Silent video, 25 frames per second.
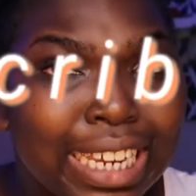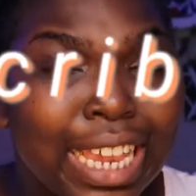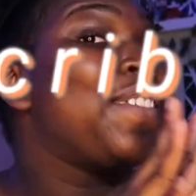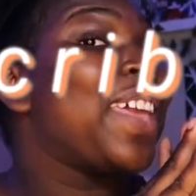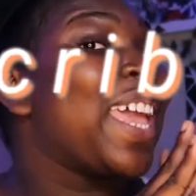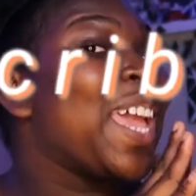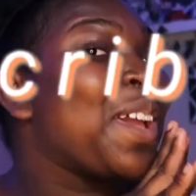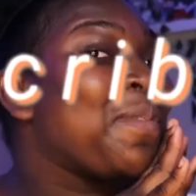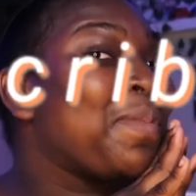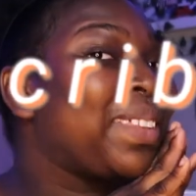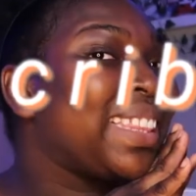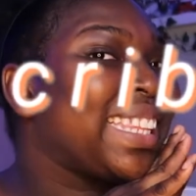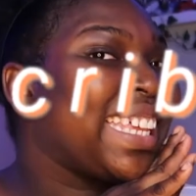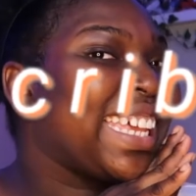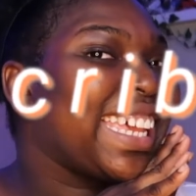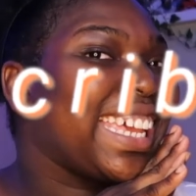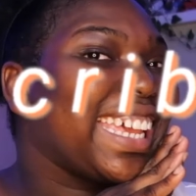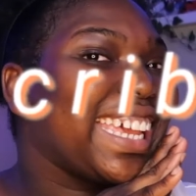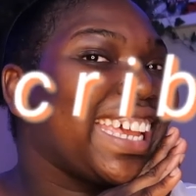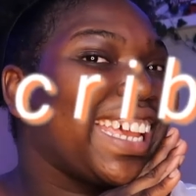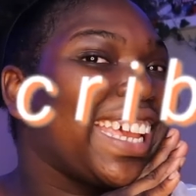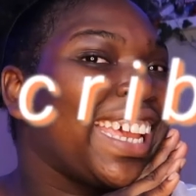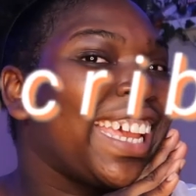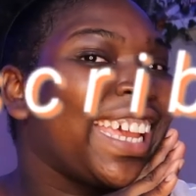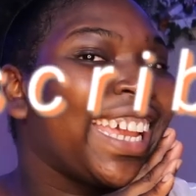
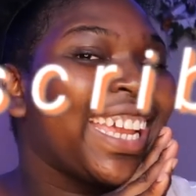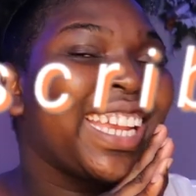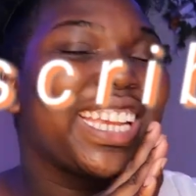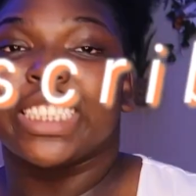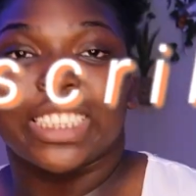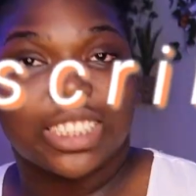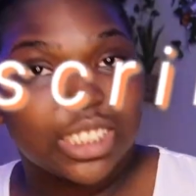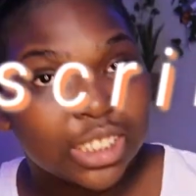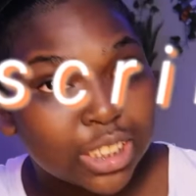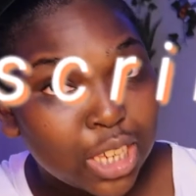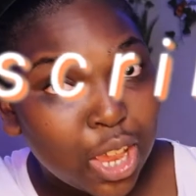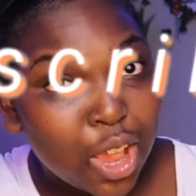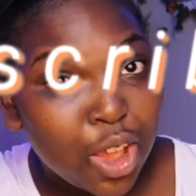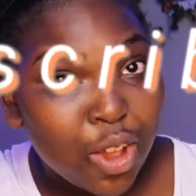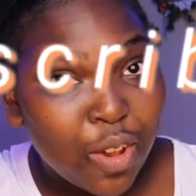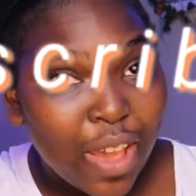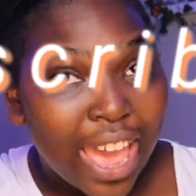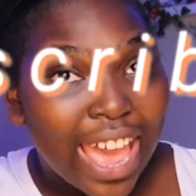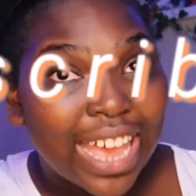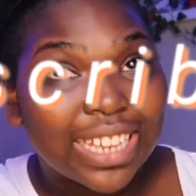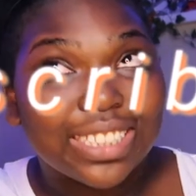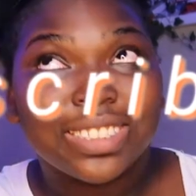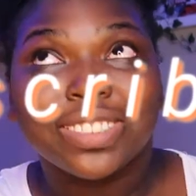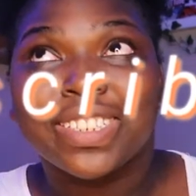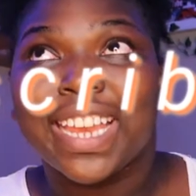family. So
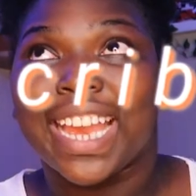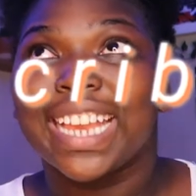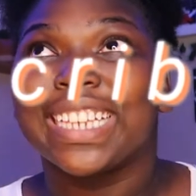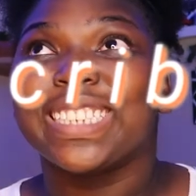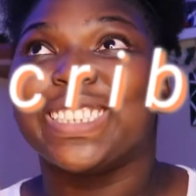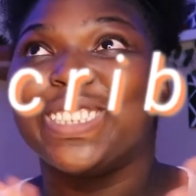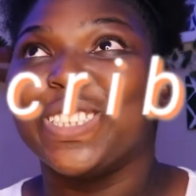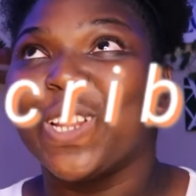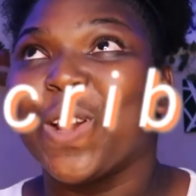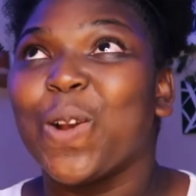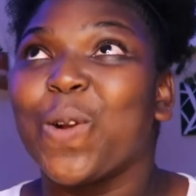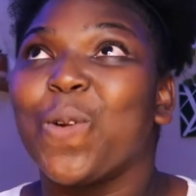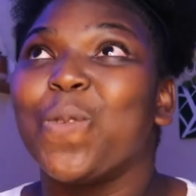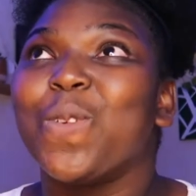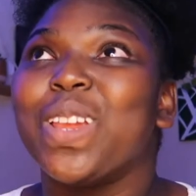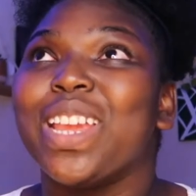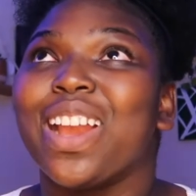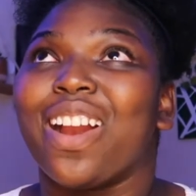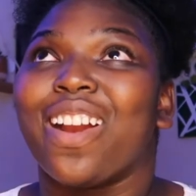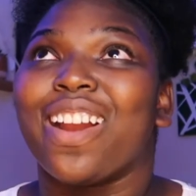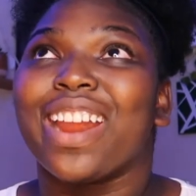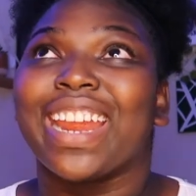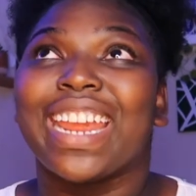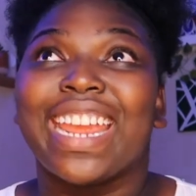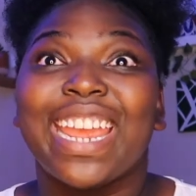as you guys know, we
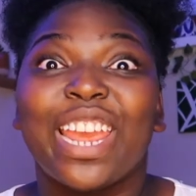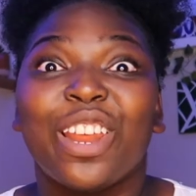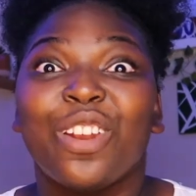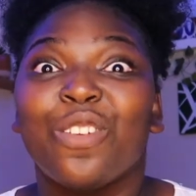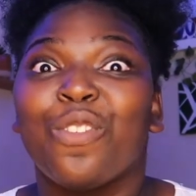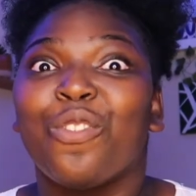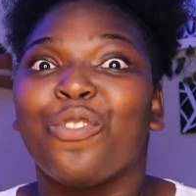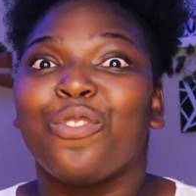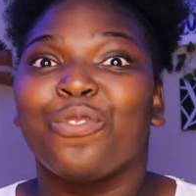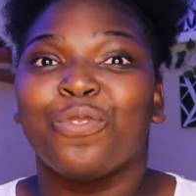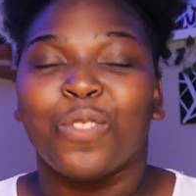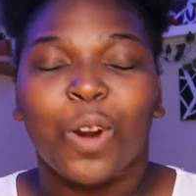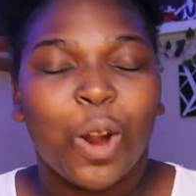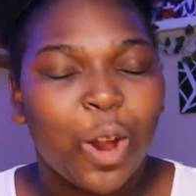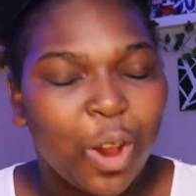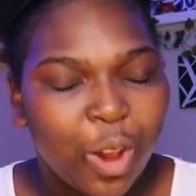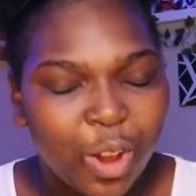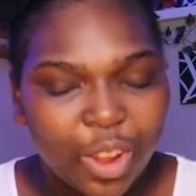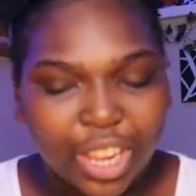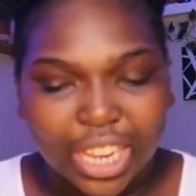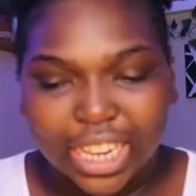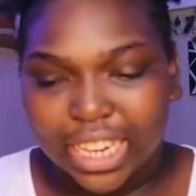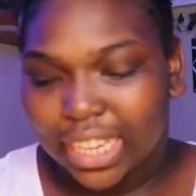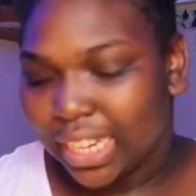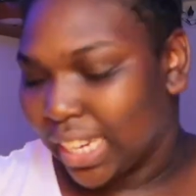are in
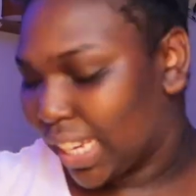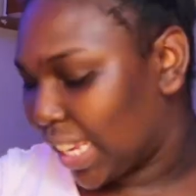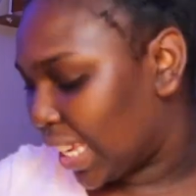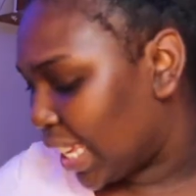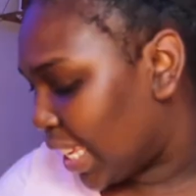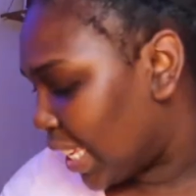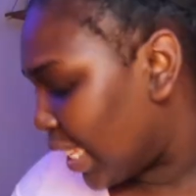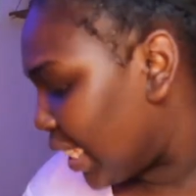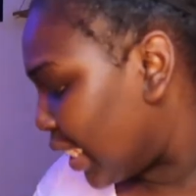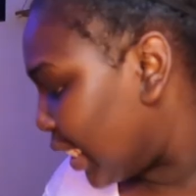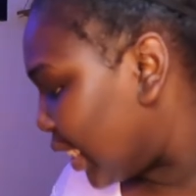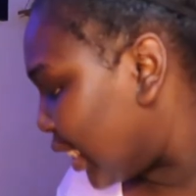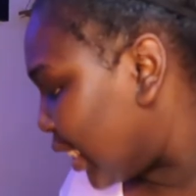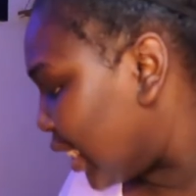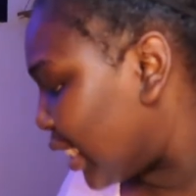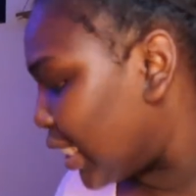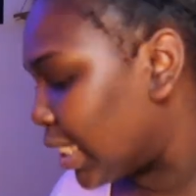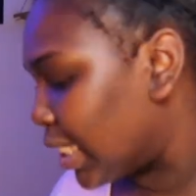fall. It is